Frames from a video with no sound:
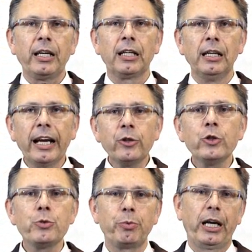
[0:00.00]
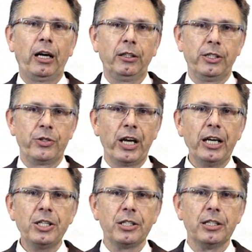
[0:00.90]
Electrospray
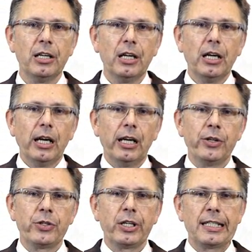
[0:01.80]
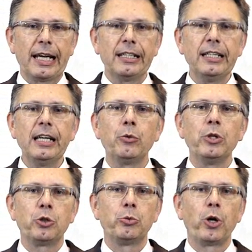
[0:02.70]
ionization is a technique
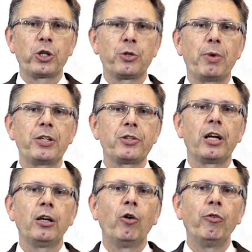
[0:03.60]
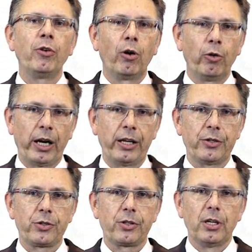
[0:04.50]
which works best at low flow
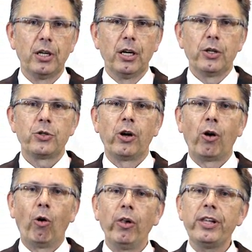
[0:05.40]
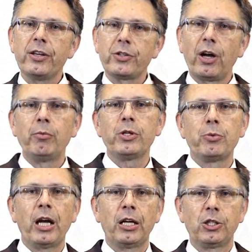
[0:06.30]
rates. So in all the examples
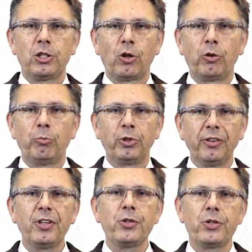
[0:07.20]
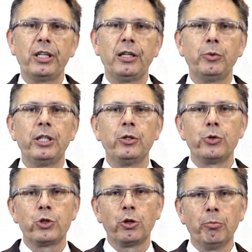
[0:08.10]
we had shown previously, we
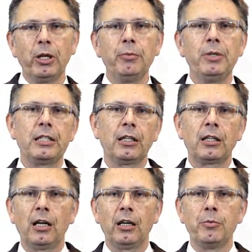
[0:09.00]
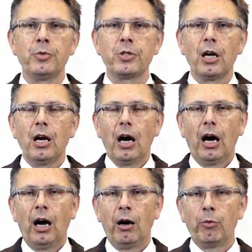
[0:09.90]
used 2 millimeter columns
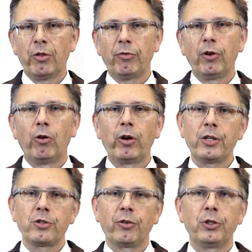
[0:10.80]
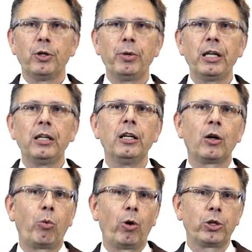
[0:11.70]
with flow rates of typically
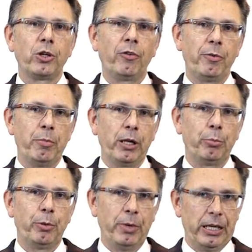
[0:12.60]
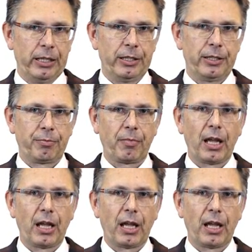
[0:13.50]
1/4 ml per minute.